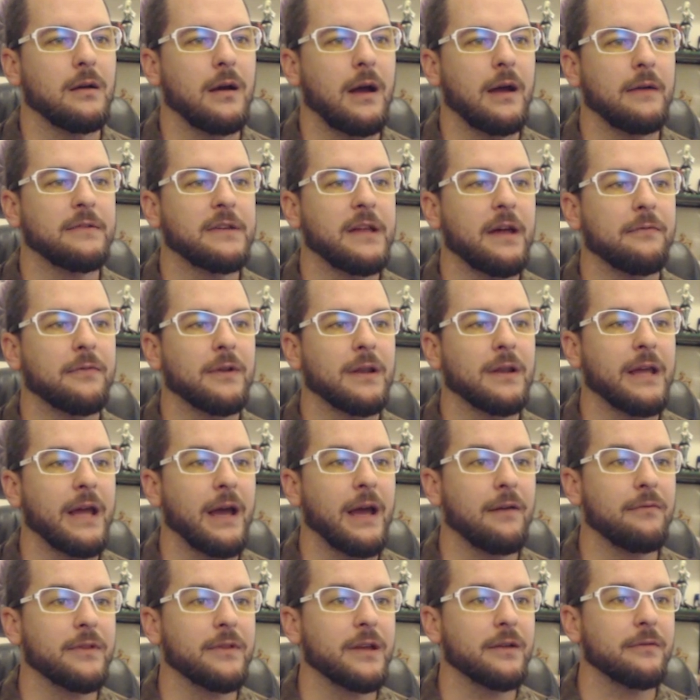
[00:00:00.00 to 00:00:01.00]
I definitely
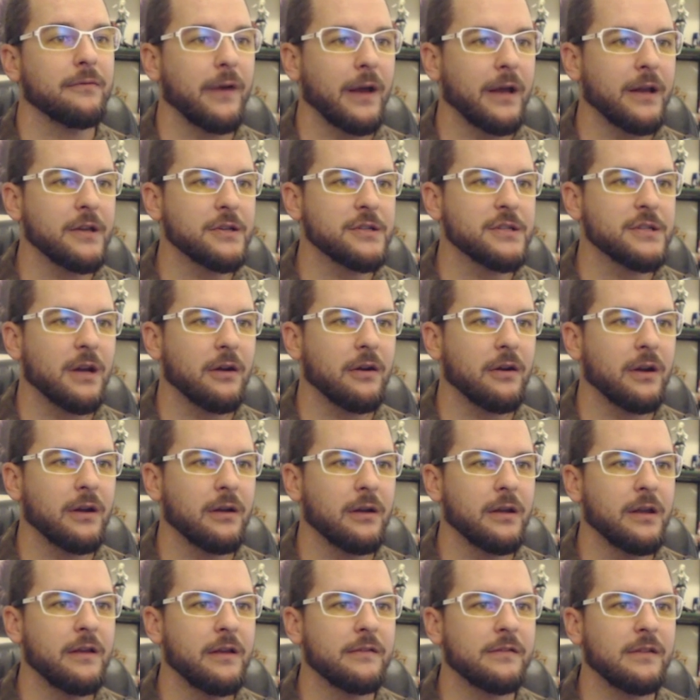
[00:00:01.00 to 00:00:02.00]
have the advantage here.
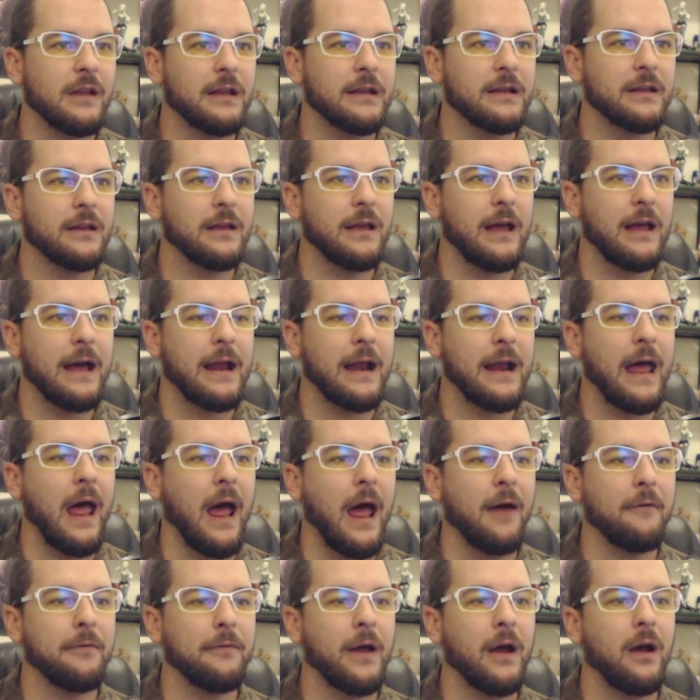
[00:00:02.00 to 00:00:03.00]
He's like at
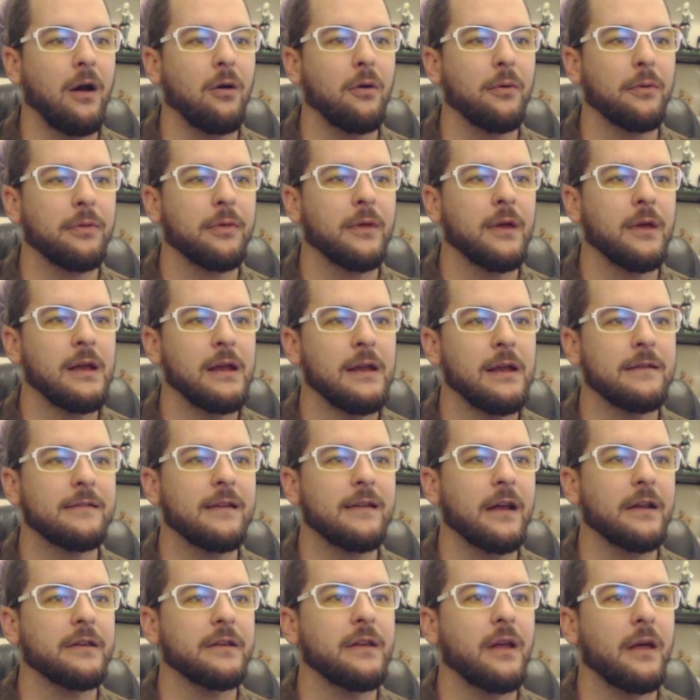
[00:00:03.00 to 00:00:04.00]
half health. He's
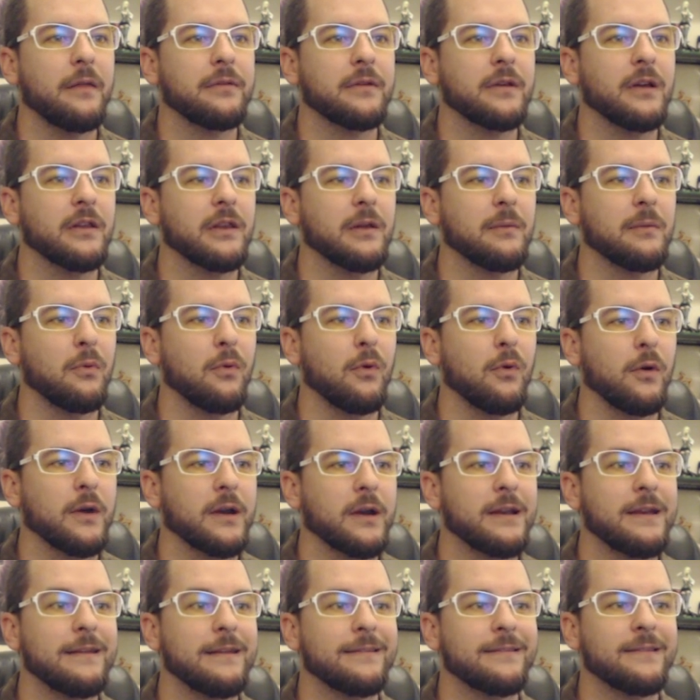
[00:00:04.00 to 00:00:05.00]
got nothing on the board.
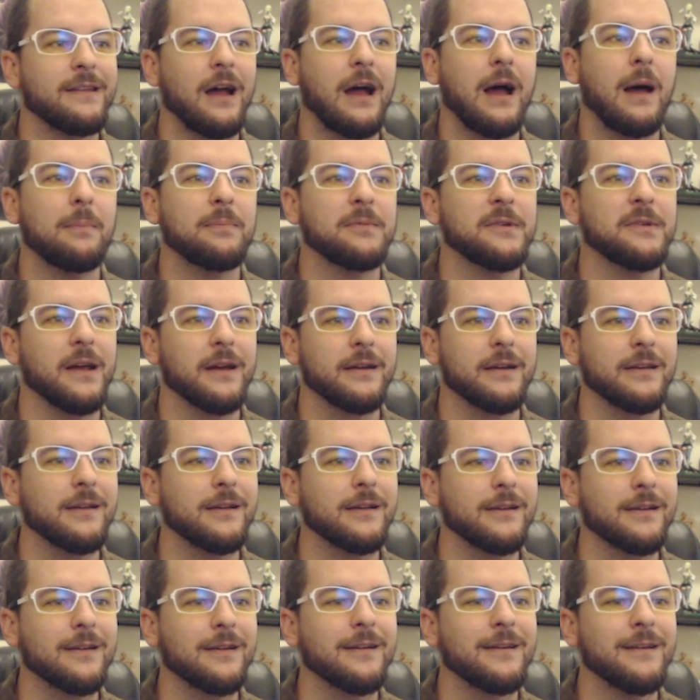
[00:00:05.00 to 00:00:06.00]
He's top
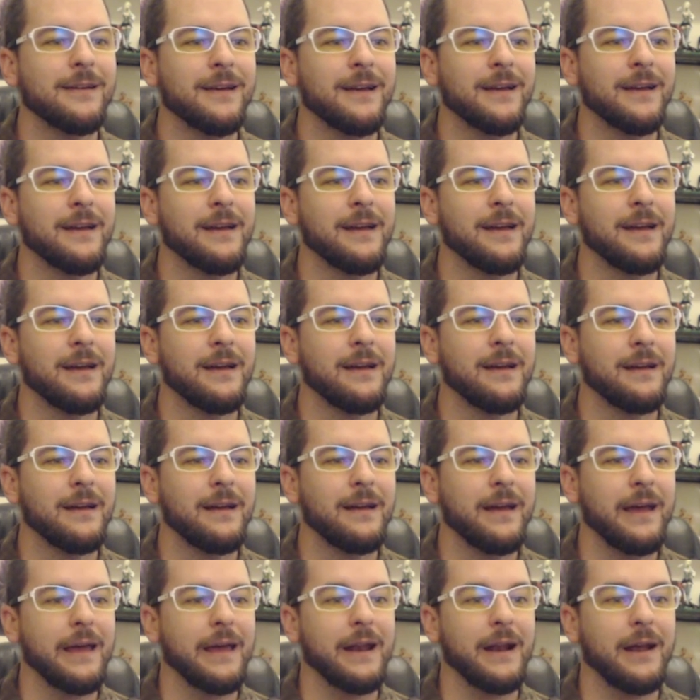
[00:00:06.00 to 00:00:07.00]
decking.
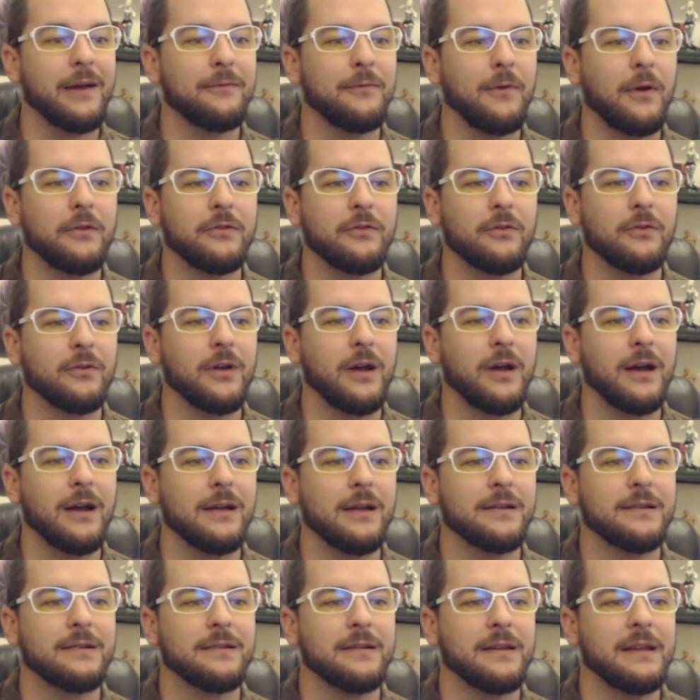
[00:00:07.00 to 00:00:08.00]
And I've also got
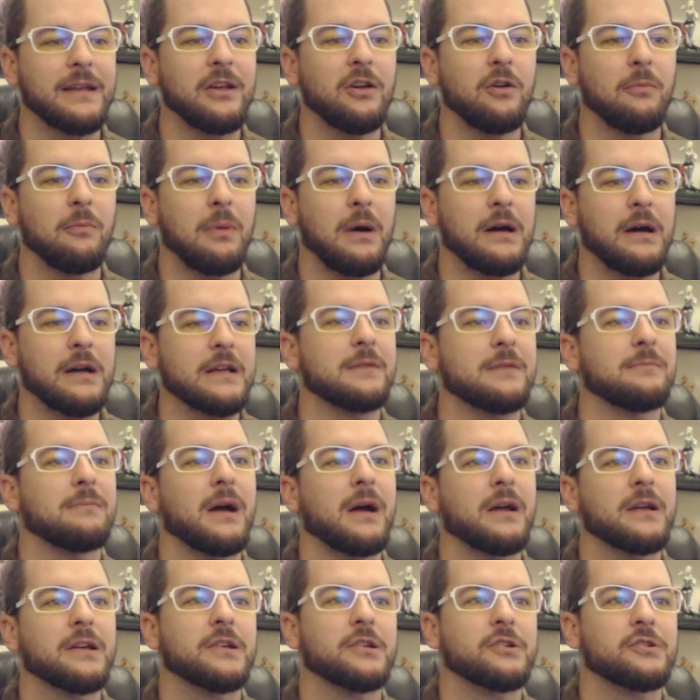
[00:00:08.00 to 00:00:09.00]
Healbot and
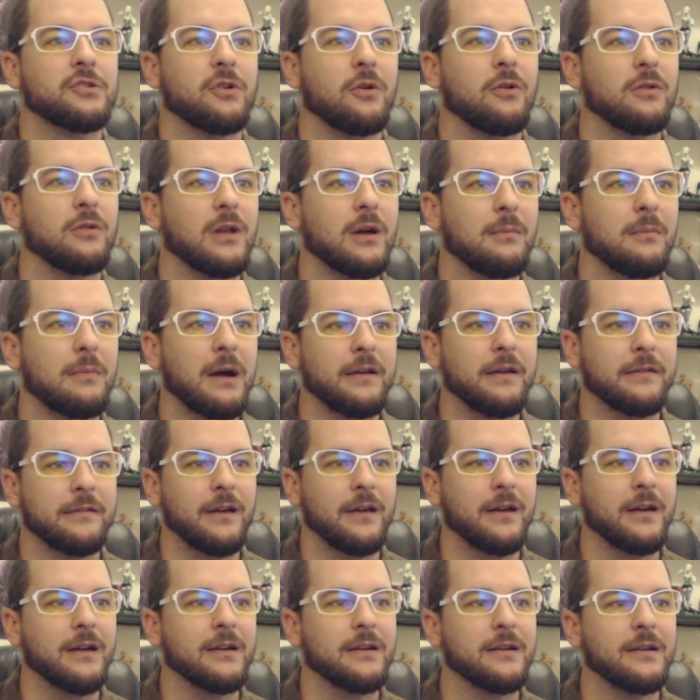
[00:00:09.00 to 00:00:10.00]
Mind Control on my
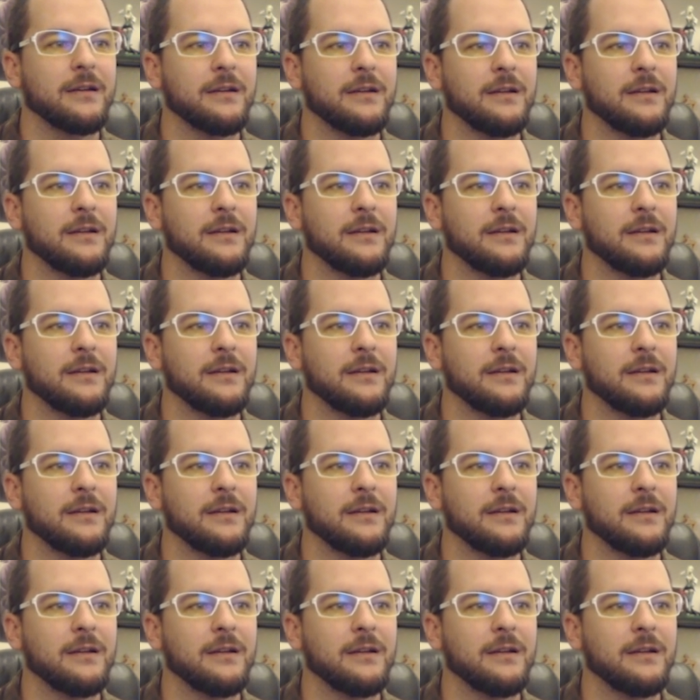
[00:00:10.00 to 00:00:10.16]
side.